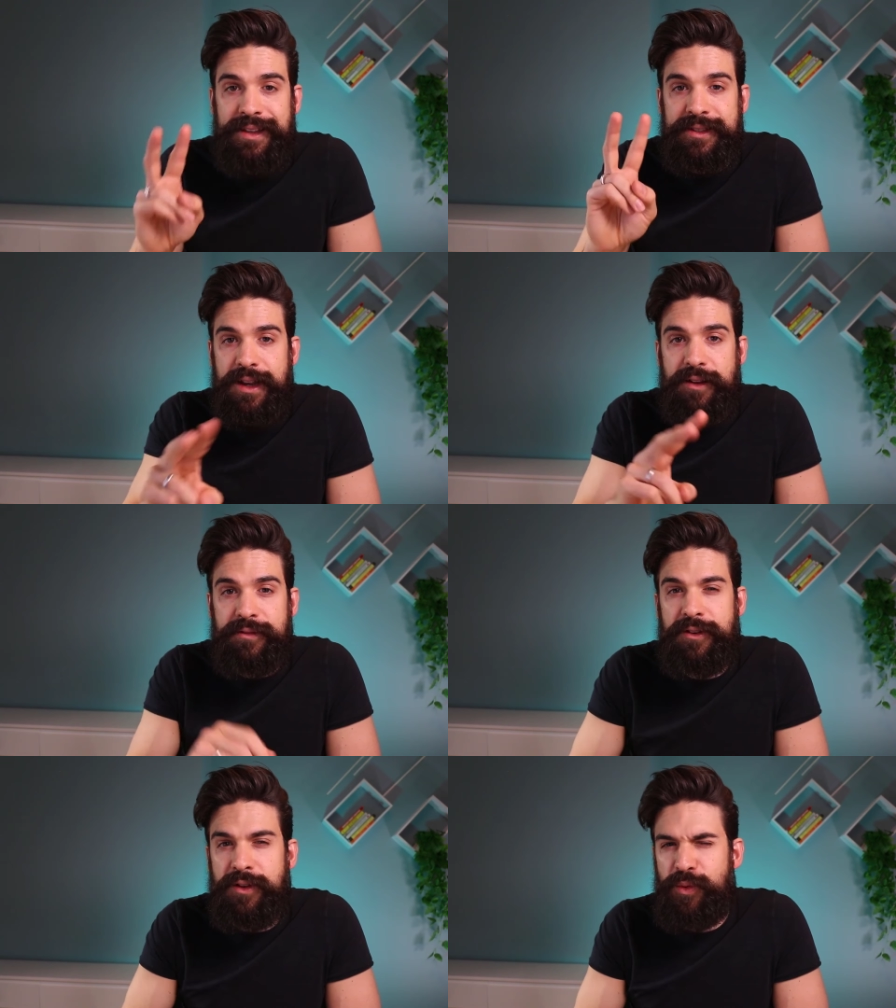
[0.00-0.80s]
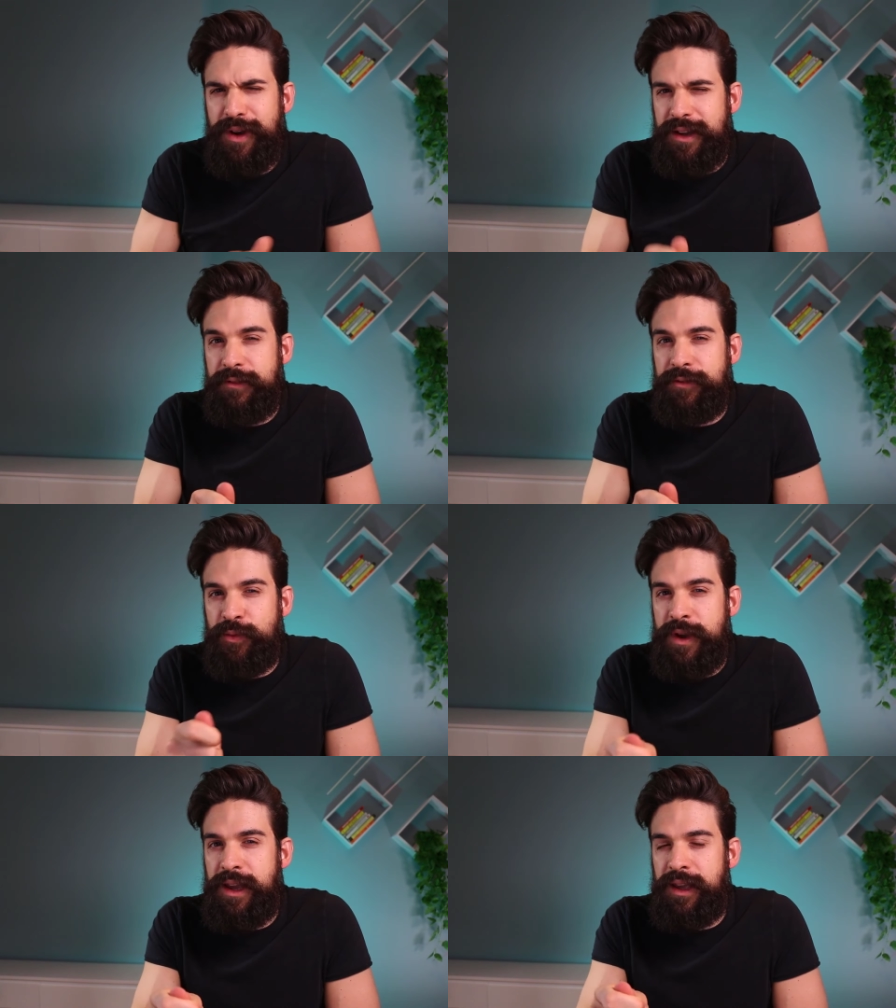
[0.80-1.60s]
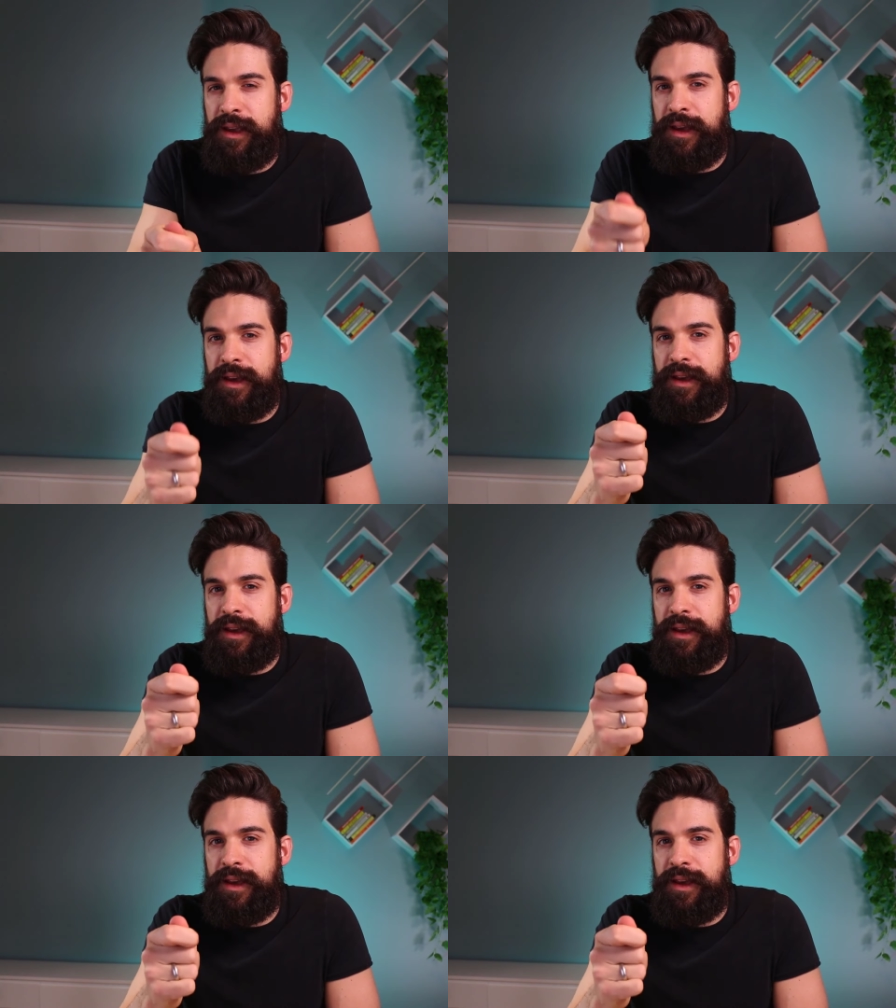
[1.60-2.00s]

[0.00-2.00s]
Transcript: And second of all, what if we